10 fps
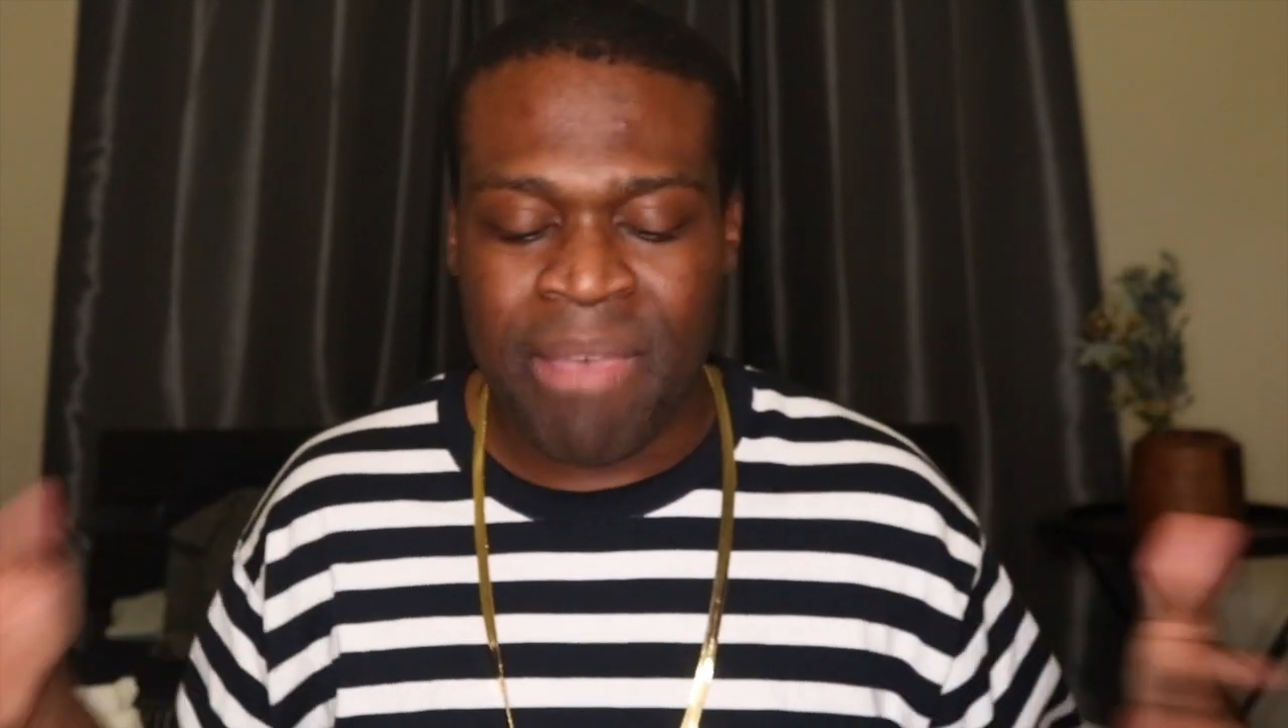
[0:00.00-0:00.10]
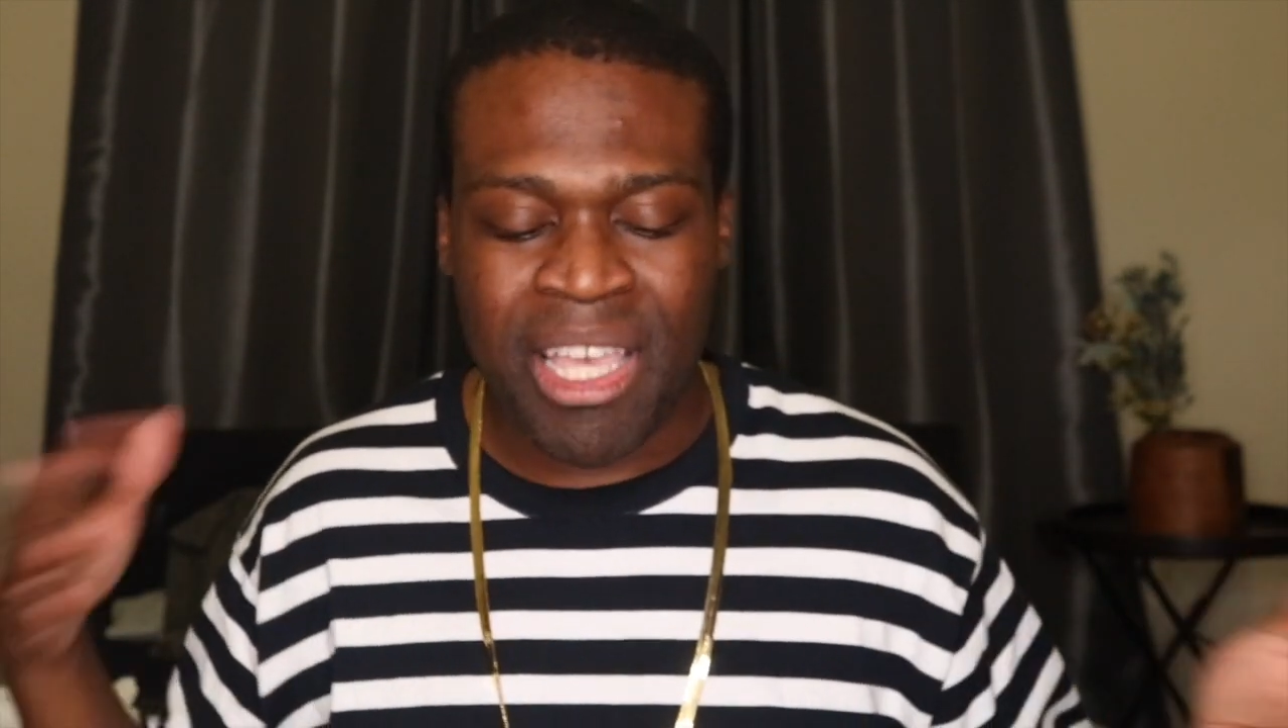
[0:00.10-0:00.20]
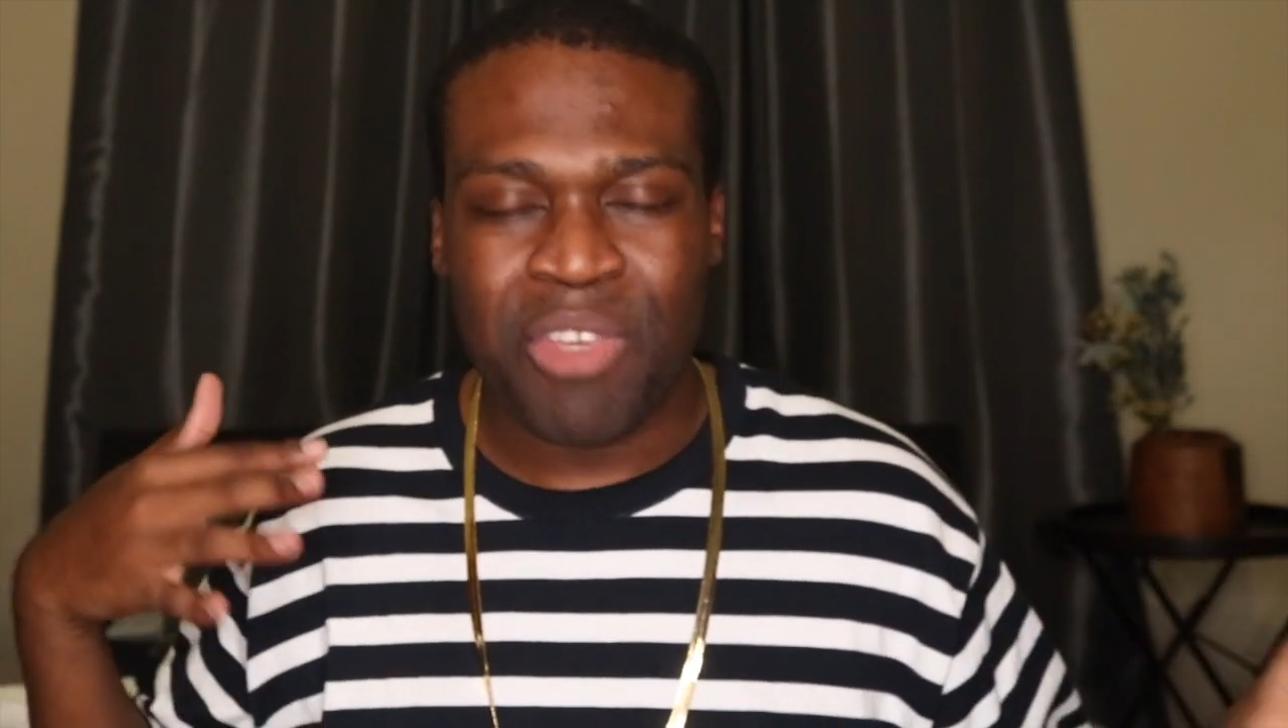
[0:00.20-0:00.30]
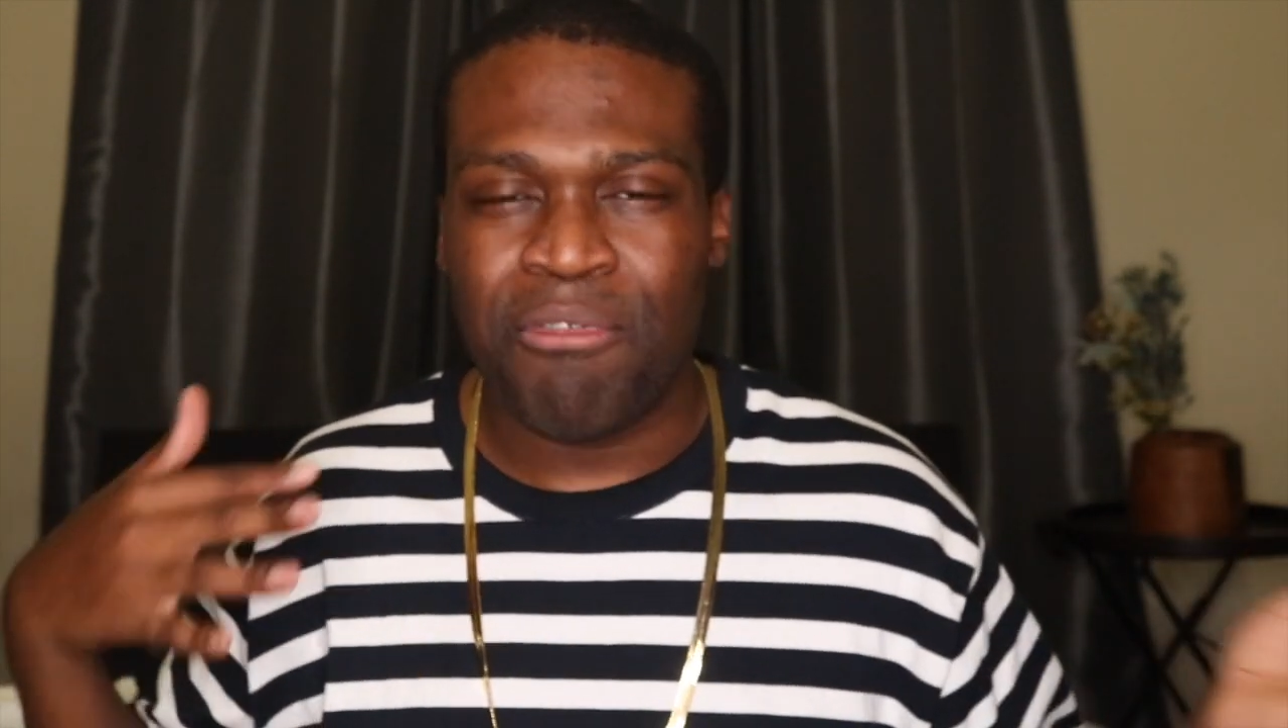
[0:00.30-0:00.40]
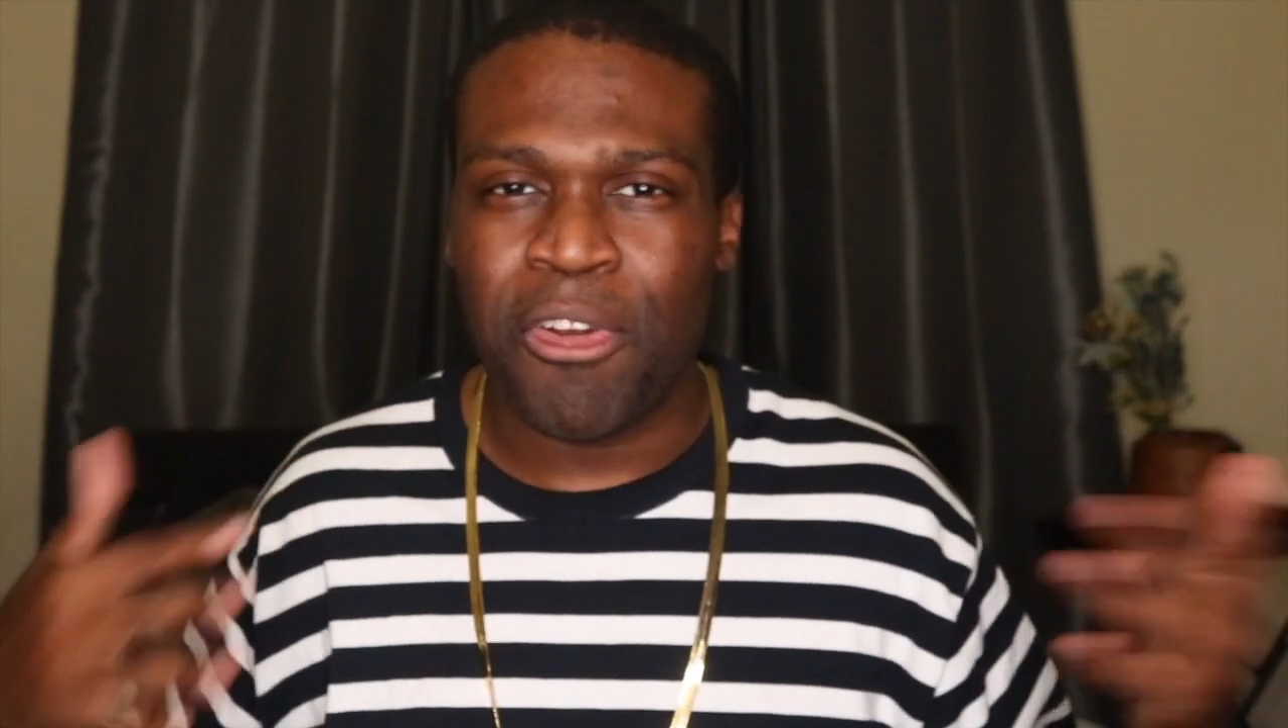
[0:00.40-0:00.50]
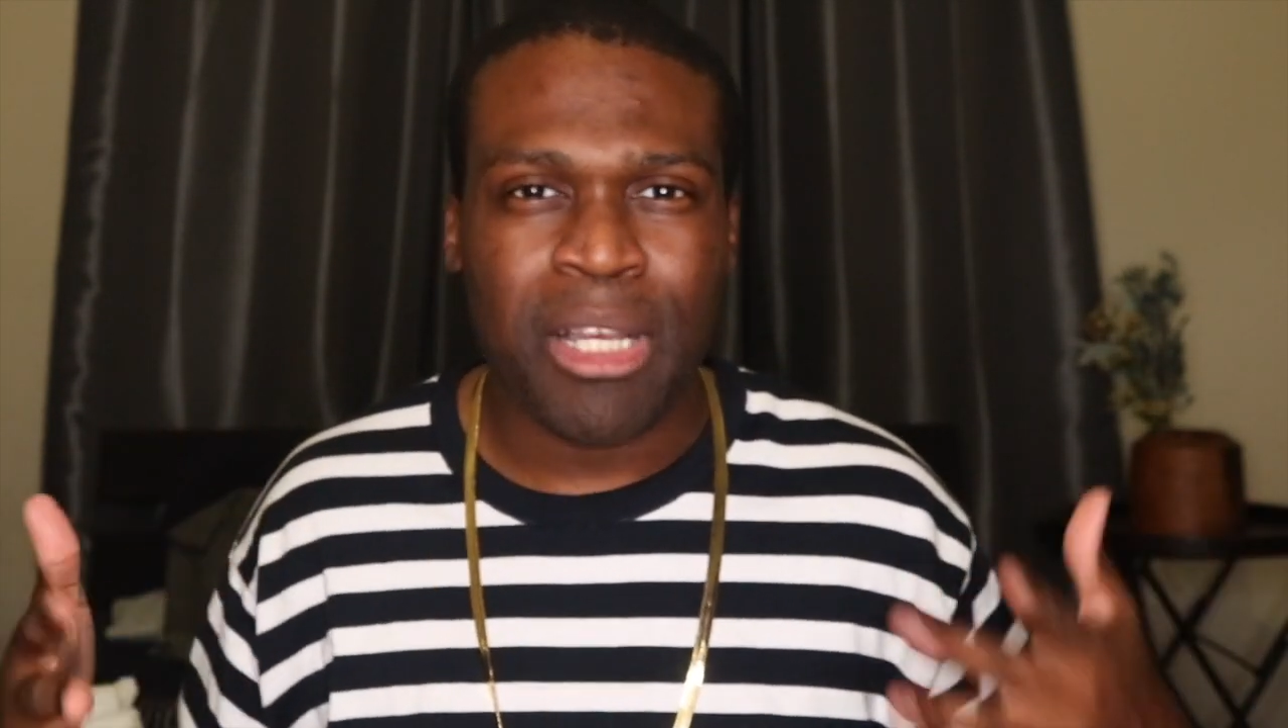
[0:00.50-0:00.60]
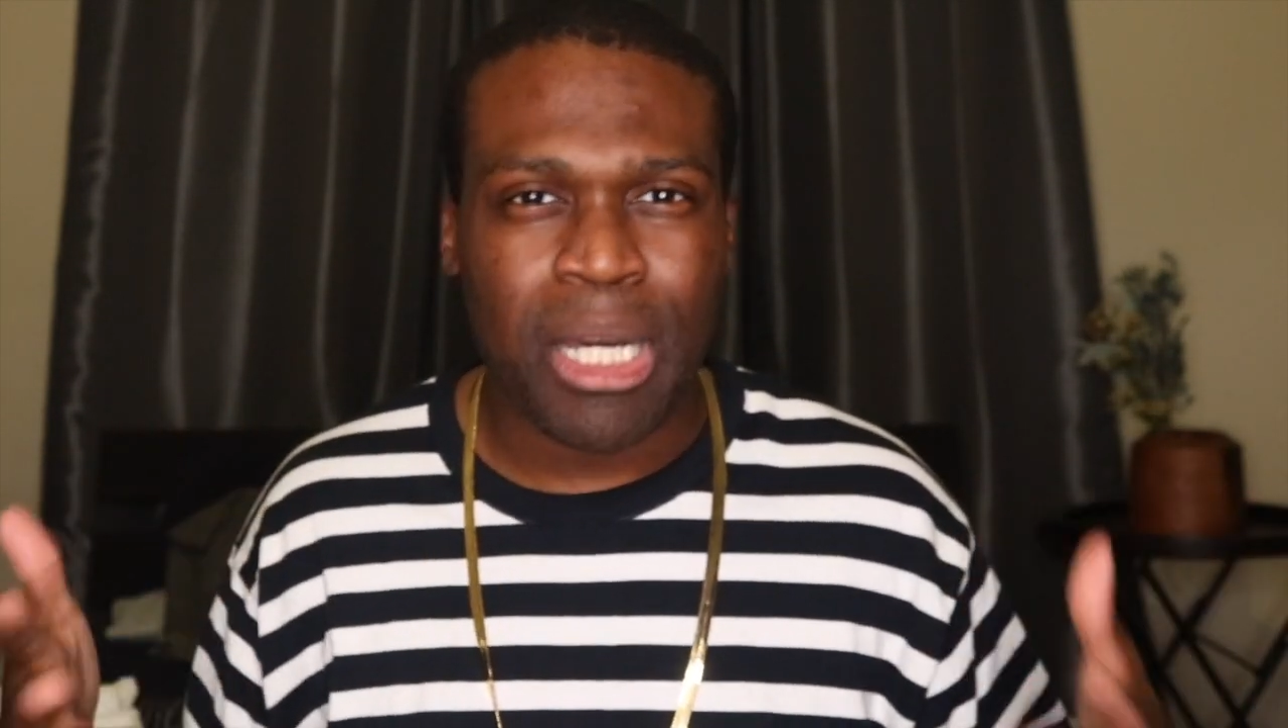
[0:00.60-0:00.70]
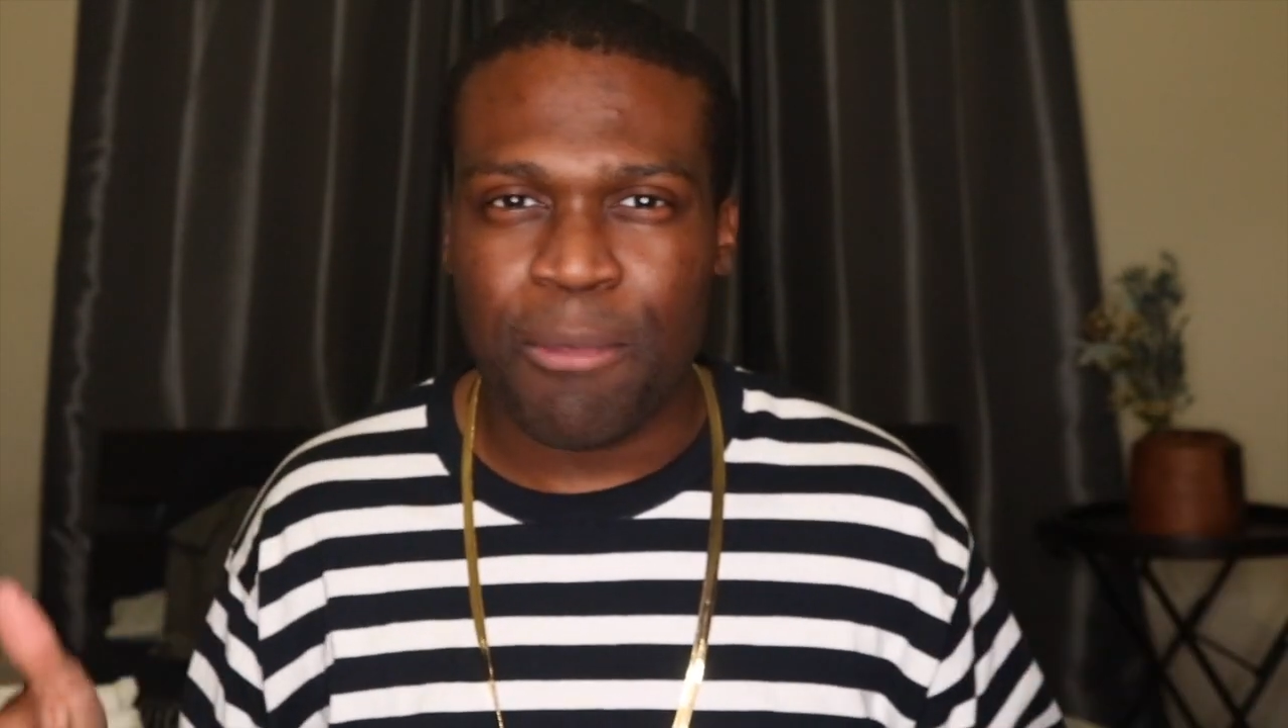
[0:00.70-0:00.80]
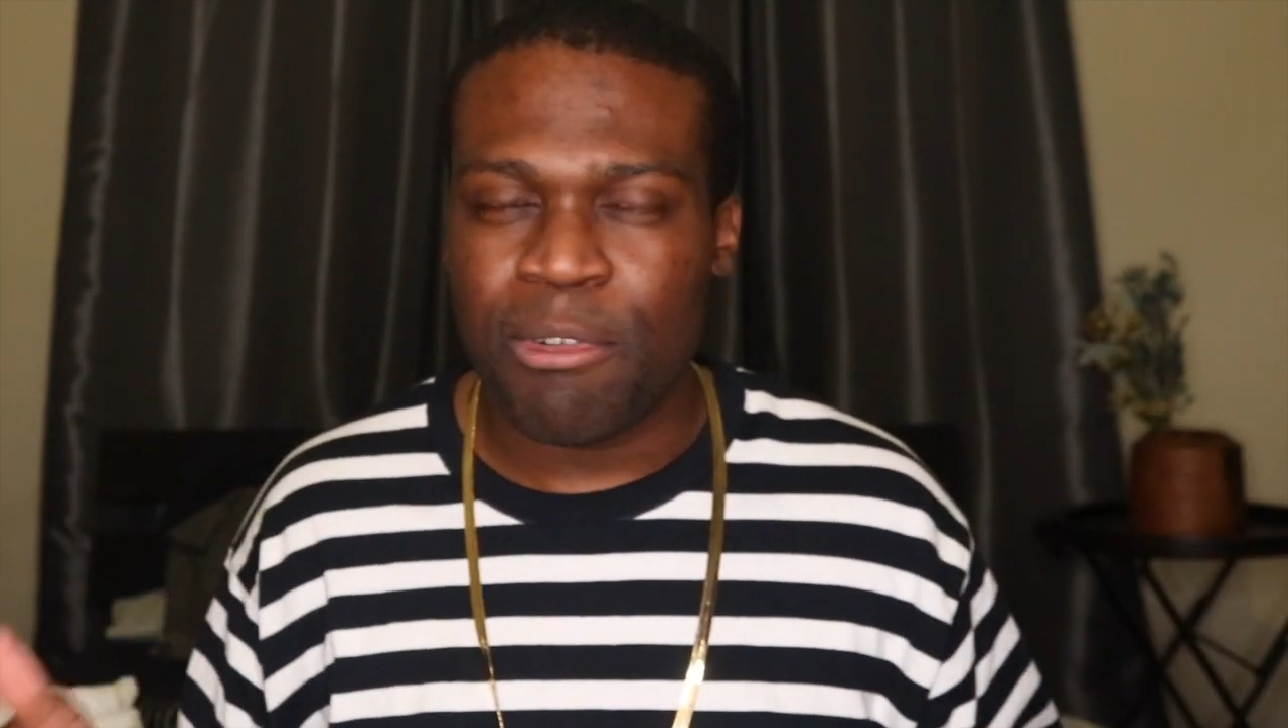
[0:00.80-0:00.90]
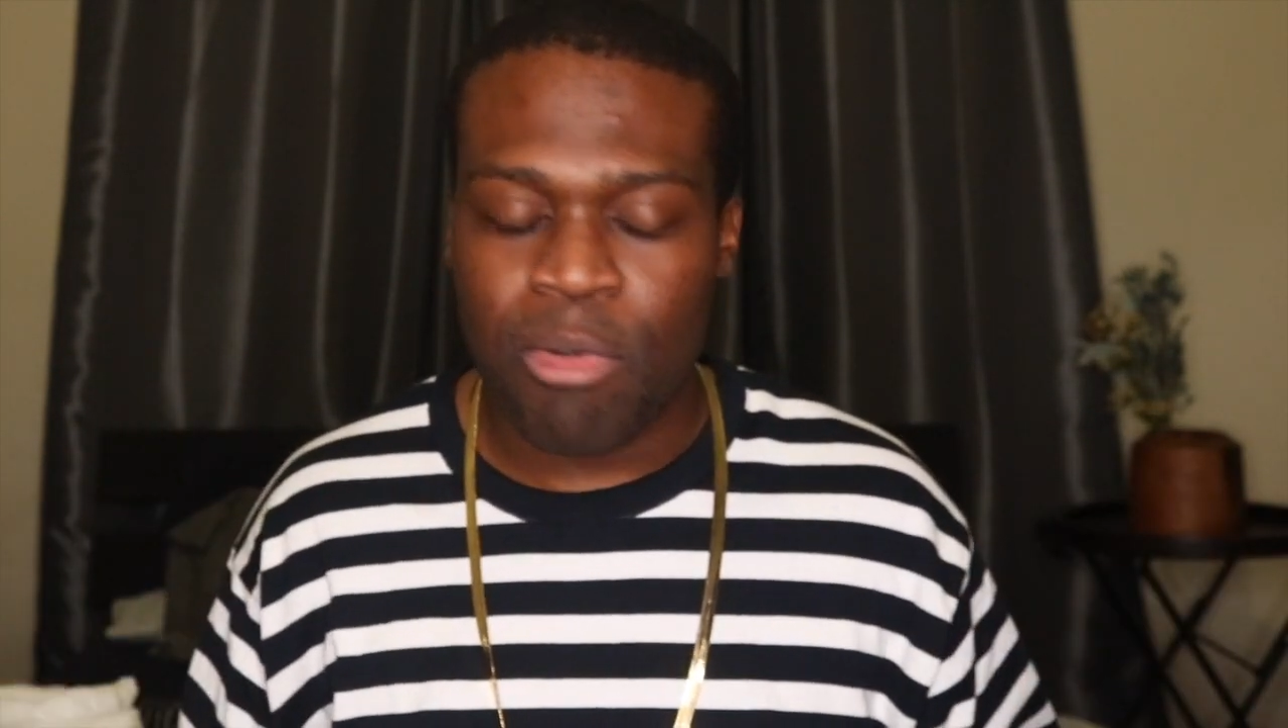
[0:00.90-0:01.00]
making you very
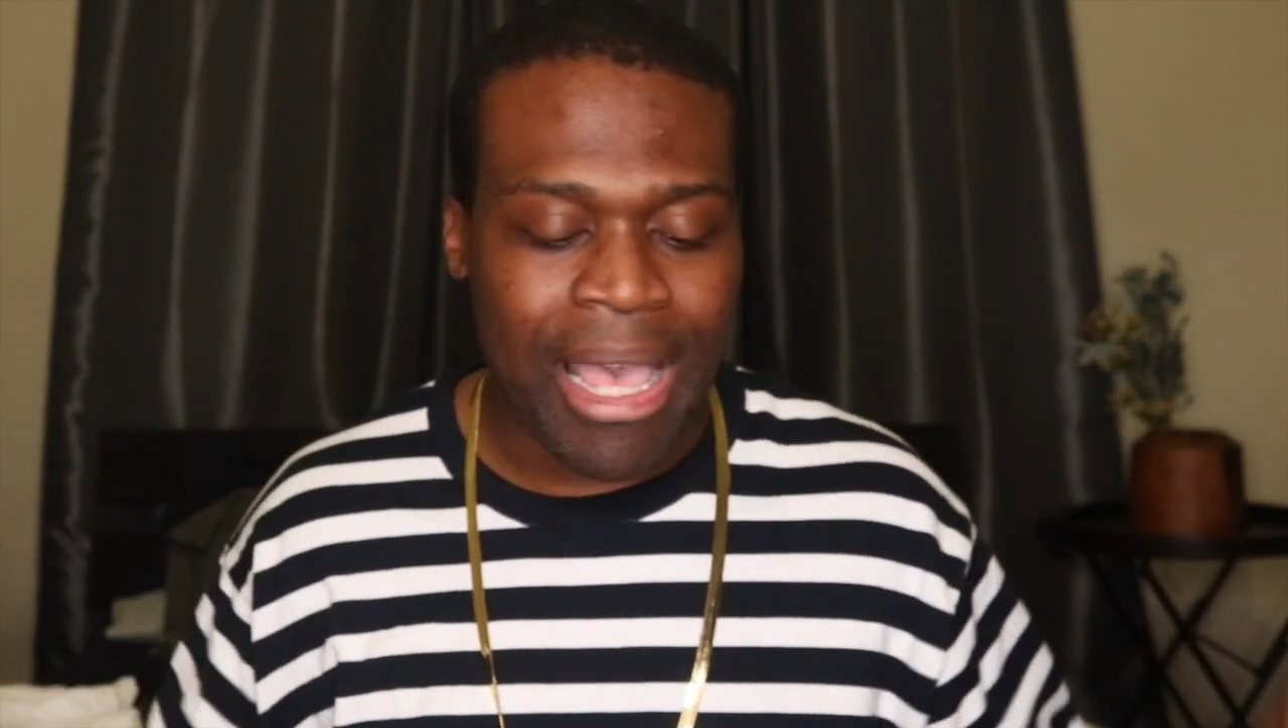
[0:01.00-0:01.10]
uncomfortable.